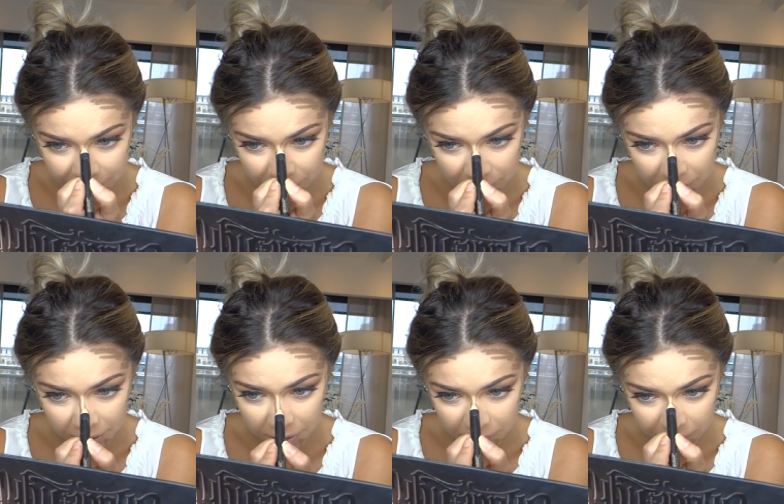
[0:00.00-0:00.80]

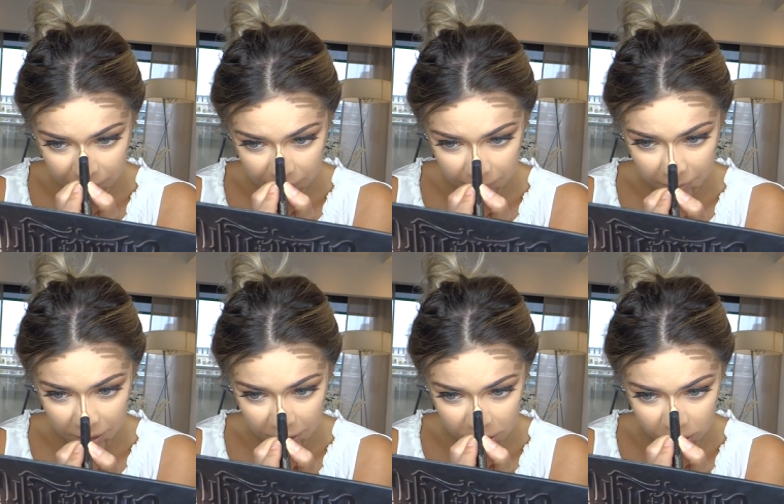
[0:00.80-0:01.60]
drawn, I'm
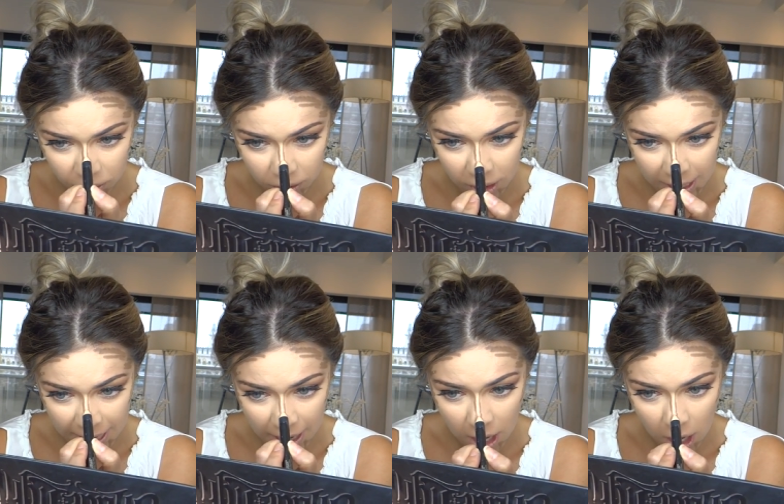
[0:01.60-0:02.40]
gonna just draw
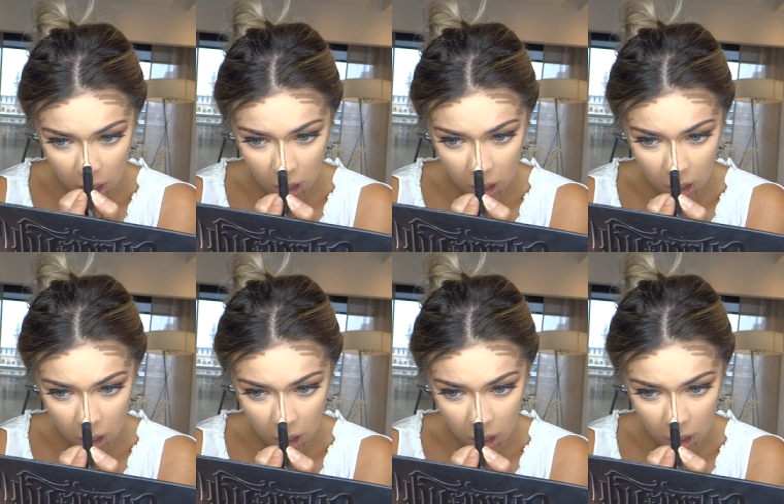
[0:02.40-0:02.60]
a